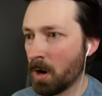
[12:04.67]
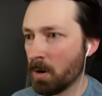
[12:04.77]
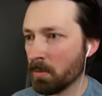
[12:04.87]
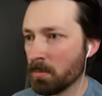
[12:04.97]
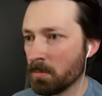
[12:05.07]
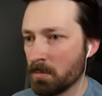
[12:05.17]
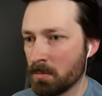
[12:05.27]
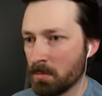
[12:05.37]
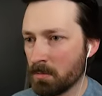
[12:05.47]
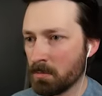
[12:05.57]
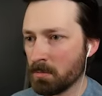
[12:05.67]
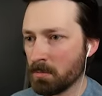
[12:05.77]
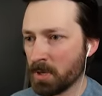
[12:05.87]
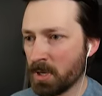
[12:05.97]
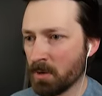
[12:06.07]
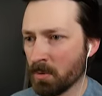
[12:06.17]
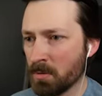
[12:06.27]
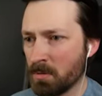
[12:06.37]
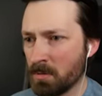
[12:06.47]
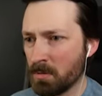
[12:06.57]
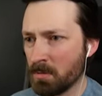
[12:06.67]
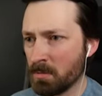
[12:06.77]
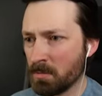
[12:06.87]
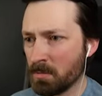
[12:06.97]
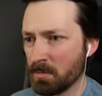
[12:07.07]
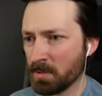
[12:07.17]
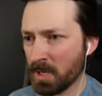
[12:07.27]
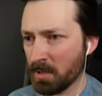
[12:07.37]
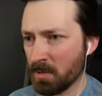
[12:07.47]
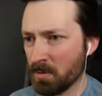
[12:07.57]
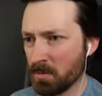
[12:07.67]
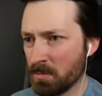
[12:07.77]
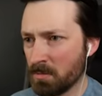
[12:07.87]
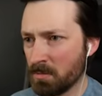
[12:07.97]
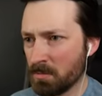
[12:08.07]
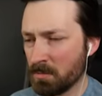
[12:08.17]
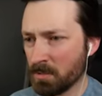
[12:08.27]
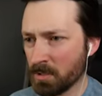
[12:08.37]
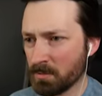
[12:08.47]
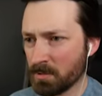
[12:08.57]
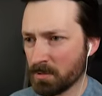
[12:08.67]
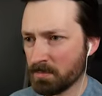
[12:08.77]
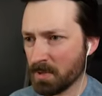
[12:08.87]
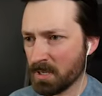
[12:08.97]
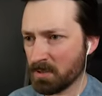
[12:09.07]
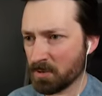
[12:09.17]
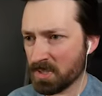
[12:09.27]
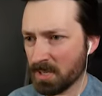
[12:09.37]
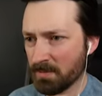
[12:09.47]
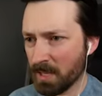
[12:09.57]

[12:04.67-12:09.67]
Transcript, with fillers: Oh. What are you? Hello. You're an interesting